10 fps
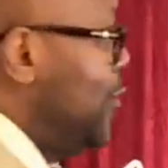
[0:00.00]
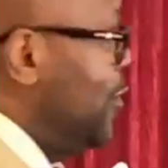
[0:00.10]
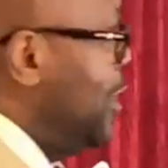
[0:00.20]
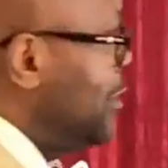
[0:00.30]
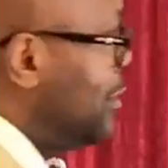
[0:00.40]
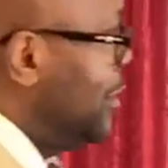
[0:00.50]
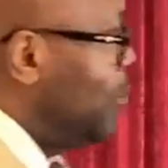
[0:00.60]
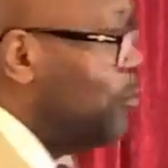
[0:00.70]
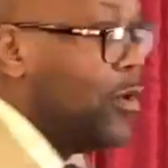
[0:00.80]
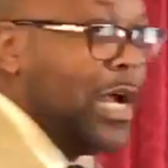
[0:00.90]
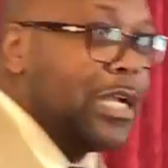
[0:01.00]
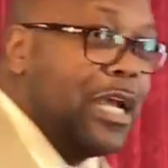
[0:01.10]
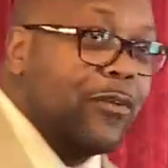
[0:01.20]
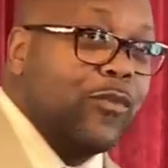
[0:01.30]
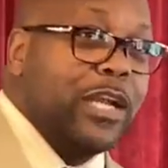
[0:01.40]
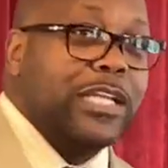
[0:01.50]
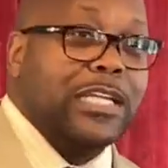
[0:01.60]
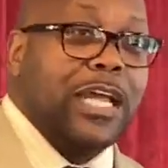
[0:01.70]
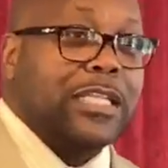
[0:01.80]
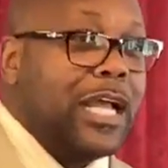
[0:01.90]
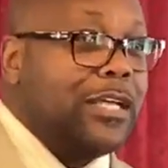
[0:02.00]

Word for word: the, that's the, boy, I got ready and out in the